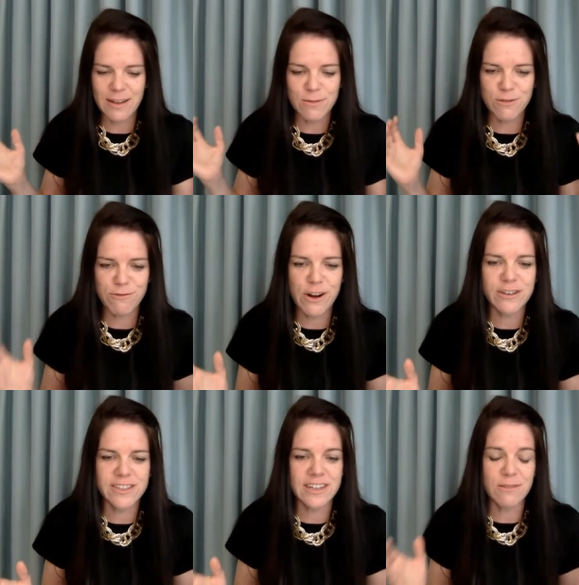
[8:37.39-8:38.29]
He was
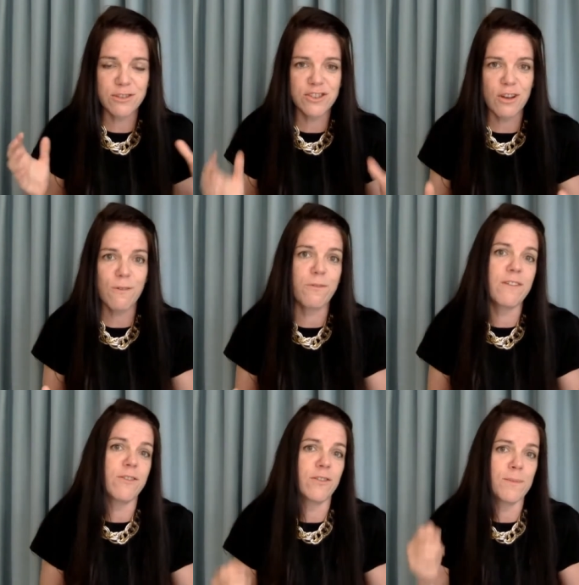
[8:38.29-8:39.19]
frozen. He was so
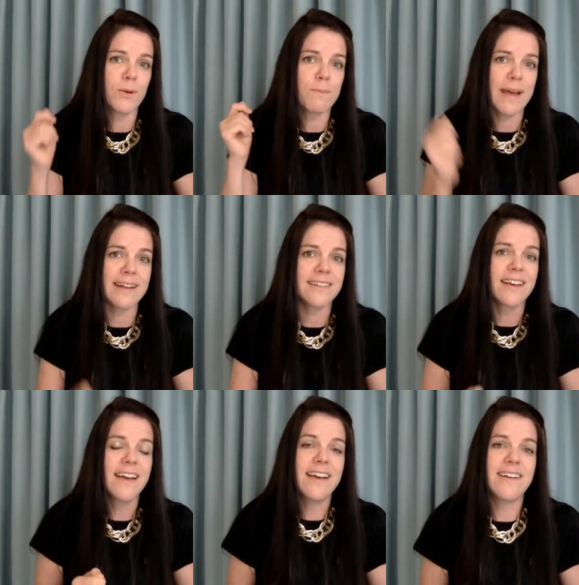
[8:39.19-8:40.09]
fearful to put paint
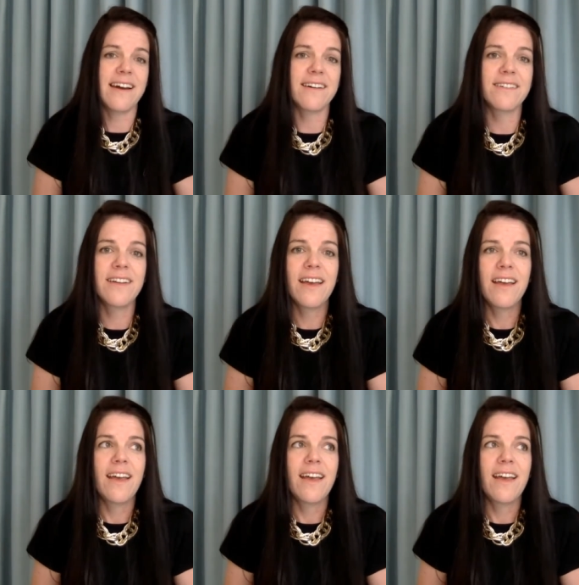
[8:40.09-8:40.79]
down